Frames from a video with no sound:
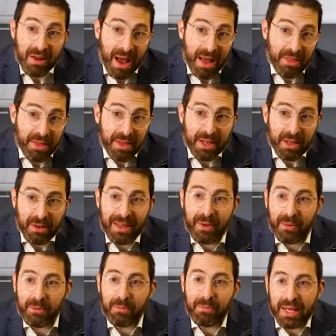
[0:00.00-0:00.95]
no, I think it,
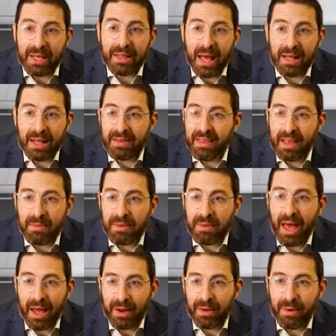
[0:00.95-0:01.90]
it, would be in that same
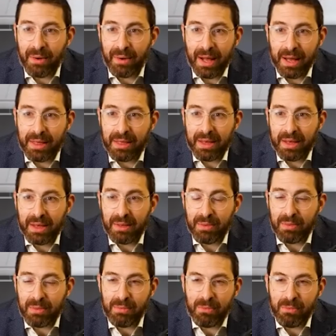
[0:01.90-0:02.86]
category. I ah. think
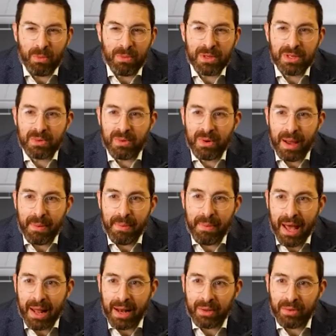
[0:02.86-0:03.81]
that the moments where I
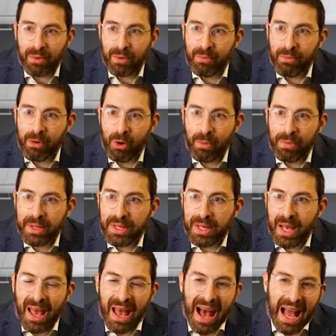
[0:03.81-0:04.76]
panicked or the
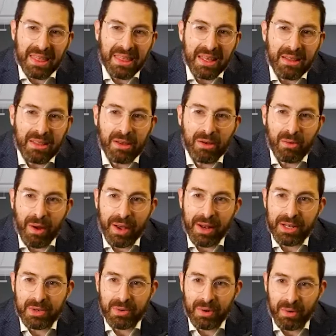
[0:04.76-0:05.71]
moments, I think the
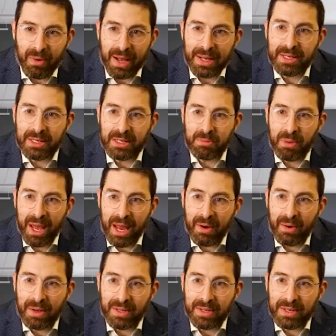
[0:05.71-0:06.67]
greatest regrets as
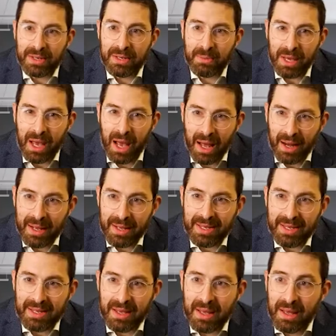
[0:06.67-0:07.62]
parents, to be
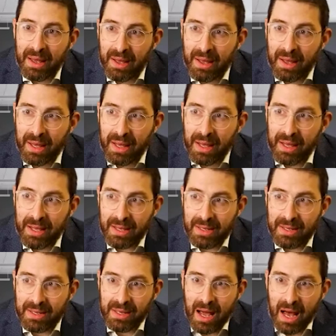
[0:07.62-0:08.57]
honest,
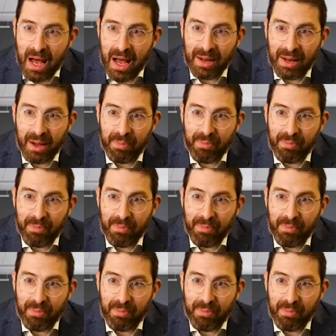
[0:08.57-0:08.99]
is not